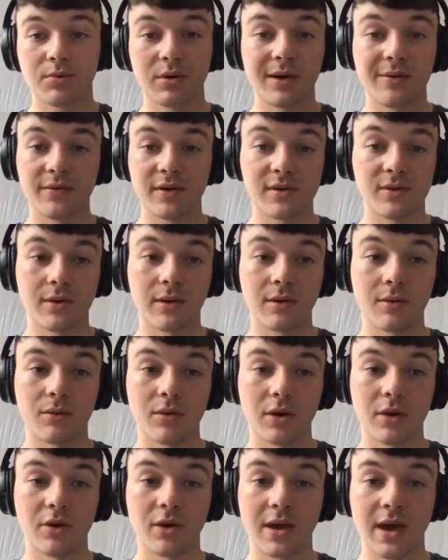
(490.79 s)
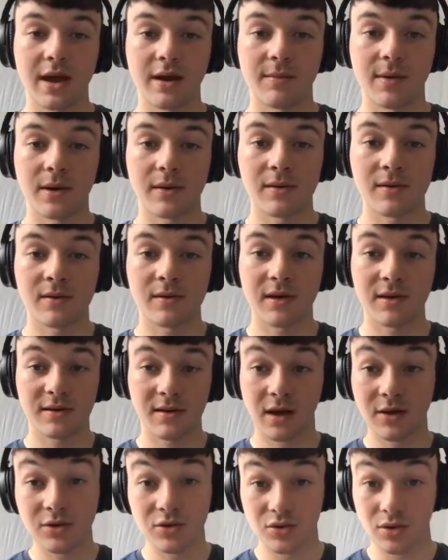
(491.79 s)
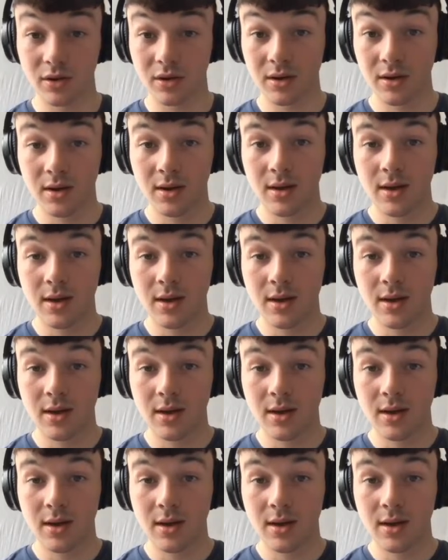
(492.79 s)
Previously we only had about 600.